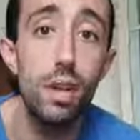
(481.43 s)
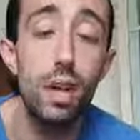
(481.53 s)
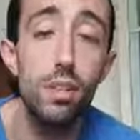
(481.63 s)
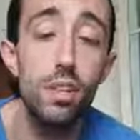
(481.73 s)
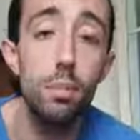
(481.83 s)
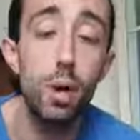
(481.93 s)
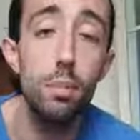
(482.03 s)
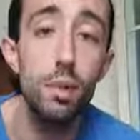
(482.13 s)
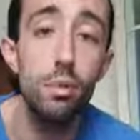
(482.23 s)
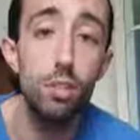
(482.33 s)
This is where we'll be
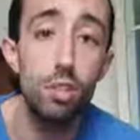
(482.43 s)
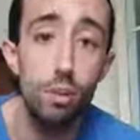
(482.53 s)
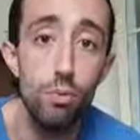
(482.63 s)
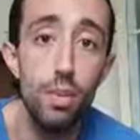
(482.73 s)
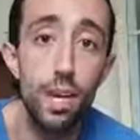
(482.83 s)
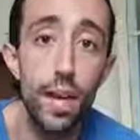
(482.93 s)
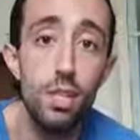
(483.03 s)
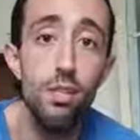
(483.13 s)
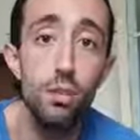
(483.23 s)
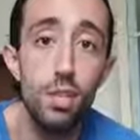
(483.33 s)
able to go through your case and
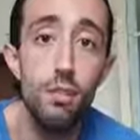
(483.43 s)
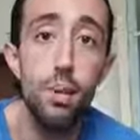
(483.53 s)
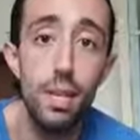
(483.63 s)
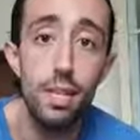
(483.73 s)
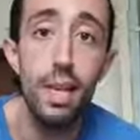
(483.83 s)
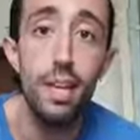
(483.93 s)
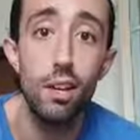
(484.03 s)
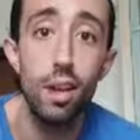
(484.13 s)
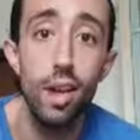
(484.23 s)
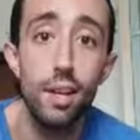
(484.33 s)
do this by tele
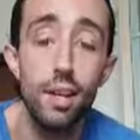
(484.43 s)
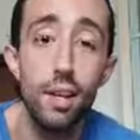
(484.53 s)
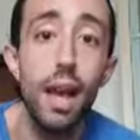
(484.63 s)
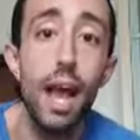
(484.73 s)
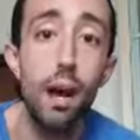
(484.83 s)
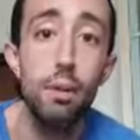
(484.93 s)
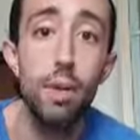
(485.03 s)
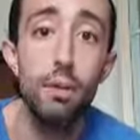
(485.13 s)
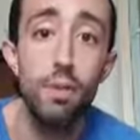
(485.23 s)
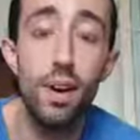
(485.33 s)
online, and we'll be able to
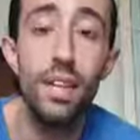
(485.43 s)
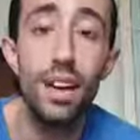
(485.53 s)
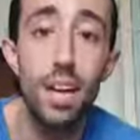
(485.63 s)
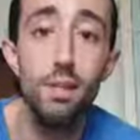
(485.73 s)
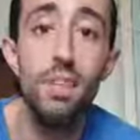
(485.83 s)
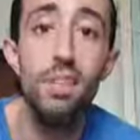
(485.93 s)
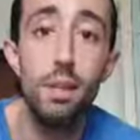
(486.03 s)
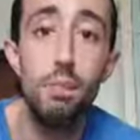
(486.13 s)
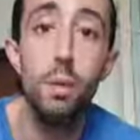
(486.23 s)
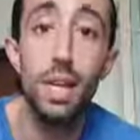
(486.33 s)
find out if this is
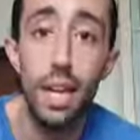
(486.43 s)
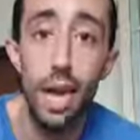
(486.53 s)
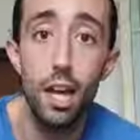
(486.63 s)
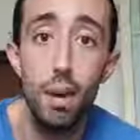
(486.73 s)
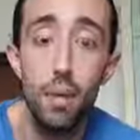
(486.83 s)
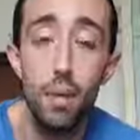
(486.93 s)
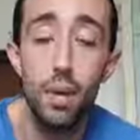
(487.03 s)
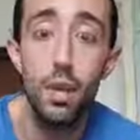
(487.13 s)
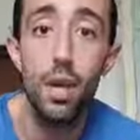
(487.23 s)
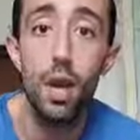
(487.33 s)
something we can help you with,
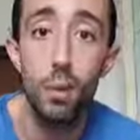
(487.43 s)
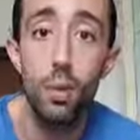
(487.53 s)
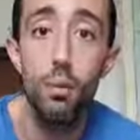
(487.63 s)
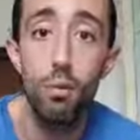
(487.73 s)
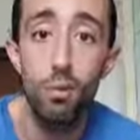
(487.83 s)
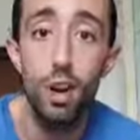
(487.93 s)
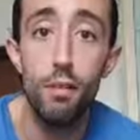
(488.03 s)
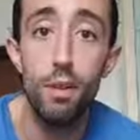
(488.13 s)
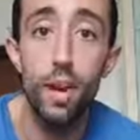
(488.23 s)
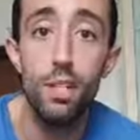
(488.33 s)
and we can refer for
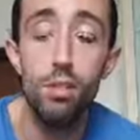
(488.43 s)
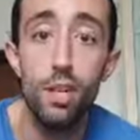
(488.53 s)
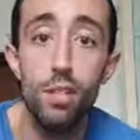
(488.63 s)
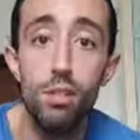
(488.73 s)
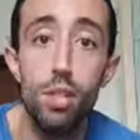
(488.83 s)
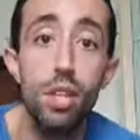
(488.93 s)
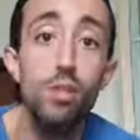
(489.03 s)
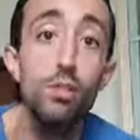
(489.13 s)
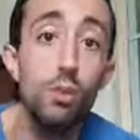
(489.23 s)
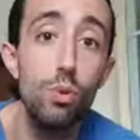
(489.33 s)
x-rays, so then as
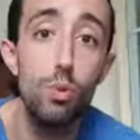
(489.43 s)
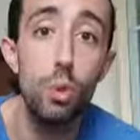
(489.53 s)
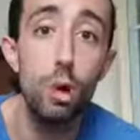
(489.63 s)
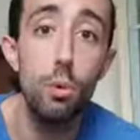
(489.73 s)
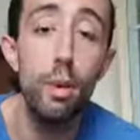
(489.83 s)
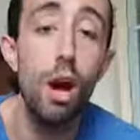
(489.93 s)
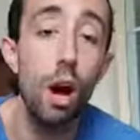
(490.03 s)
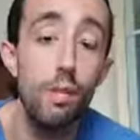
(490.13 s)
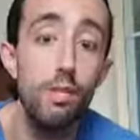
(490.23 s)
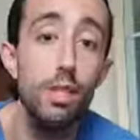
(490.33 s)
soon as we're open
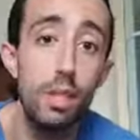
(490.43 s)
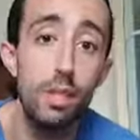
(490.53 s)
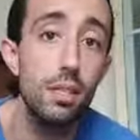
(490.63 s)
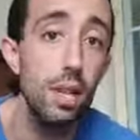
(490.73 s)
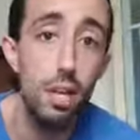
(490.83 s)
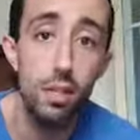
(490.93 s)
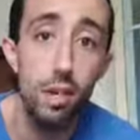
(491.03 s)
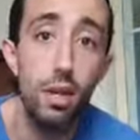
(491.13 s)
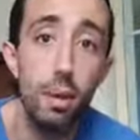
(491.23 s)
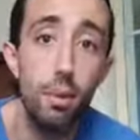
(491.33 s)
after this
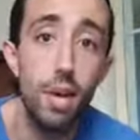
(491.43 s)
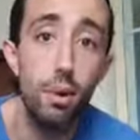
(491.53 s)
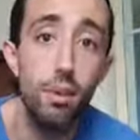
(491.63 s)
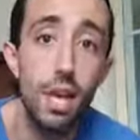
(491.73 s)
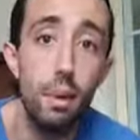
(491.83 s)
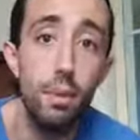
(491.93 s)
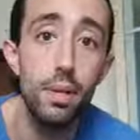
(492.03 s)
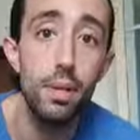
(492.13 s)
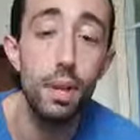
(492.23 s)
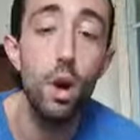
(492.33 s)
circuit breaker has happened,
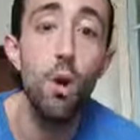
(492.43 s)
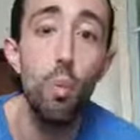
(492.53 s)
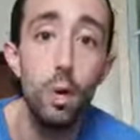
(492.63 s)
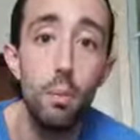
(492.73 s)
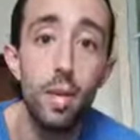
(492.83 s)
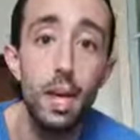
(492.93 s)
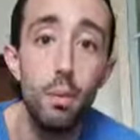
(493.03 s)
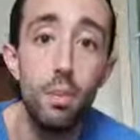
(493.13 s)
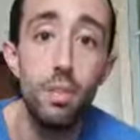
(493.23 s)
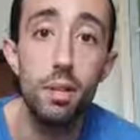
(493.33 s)
we'll be able
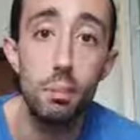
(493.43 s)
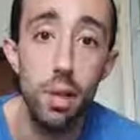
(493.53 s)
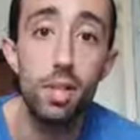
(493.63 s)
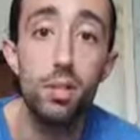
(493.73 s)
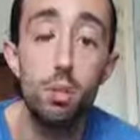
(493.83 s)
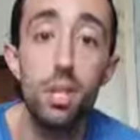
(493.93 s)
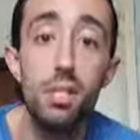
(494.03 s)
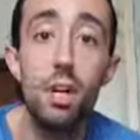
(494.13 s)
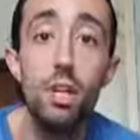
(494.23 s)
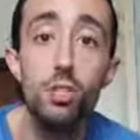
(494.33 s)
to make sure that we
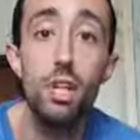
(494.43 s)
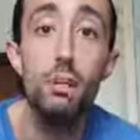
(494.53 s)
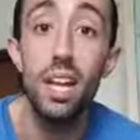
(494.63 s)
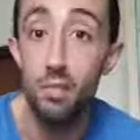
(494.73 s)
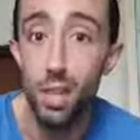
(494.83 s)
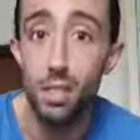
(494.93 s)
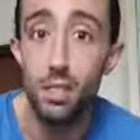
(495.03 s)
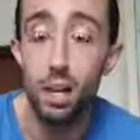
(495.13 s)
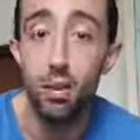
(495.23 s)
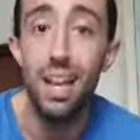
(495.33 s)
start treatment, if
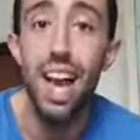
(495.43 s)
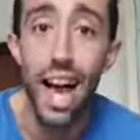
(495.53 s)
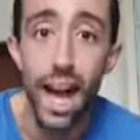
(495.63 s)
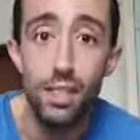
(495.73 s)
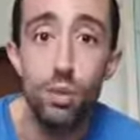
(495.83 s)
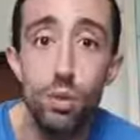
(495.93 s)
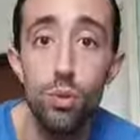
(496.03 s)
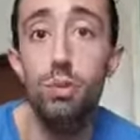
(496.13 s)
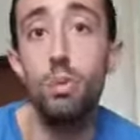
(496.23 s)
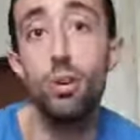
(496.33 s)
necessary, as soon as
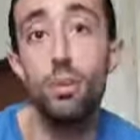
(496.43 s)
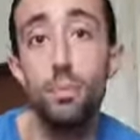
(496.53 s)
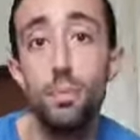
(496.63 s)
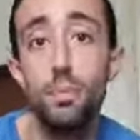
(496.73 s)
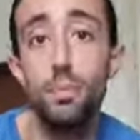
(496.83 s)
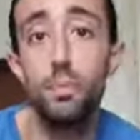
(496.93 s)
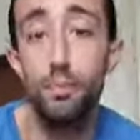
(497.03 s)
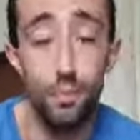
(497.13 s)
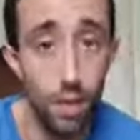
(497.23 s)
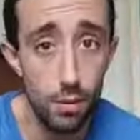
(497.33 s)
possible.
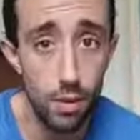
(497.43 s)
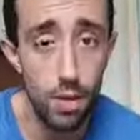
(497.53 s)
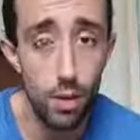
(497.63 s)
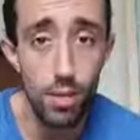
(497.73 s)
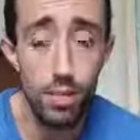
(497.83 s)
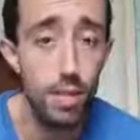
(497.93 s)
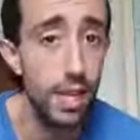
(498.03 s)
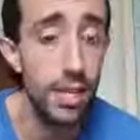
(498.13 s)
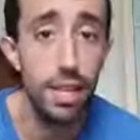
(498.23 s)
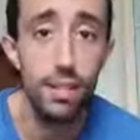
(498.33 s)
If you have any questions, again,
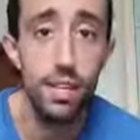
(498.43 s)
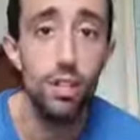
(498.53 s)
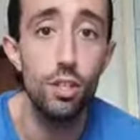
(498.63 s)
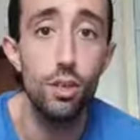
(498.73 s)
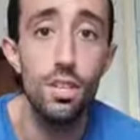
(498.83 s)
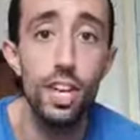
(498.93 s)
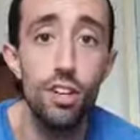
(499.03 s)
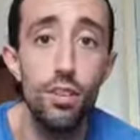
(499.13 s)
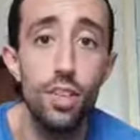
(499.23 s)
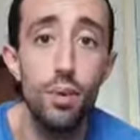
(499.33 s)
like I said, you can always get in
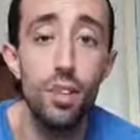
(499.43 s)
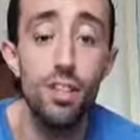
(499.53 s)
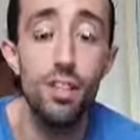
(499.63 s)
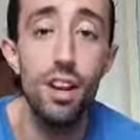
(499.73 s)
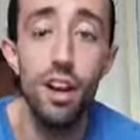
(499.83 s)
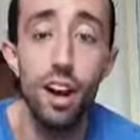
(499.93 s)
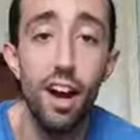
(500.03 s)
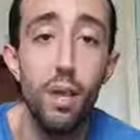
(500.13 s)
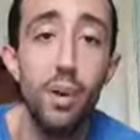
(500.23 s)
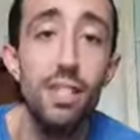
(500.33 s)
contact with us.
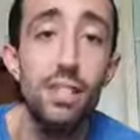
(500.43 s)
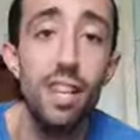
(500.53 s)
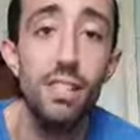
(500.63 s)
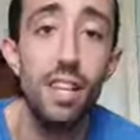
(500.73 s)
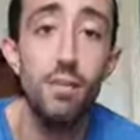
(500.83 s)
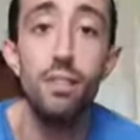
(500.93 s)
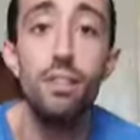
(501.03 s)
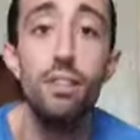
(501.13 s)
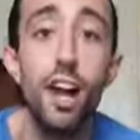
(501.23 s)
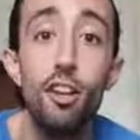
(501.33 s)
Otherwise, stay safe and
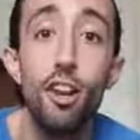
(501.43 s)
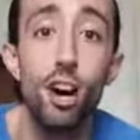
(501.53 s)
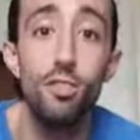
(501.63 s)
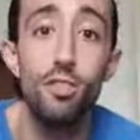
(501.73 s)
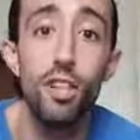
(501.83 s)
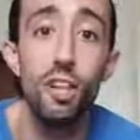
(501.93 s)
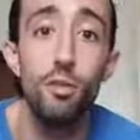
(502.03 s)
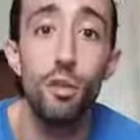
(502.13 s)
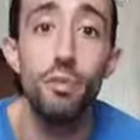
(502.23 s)
look after each other, everyone.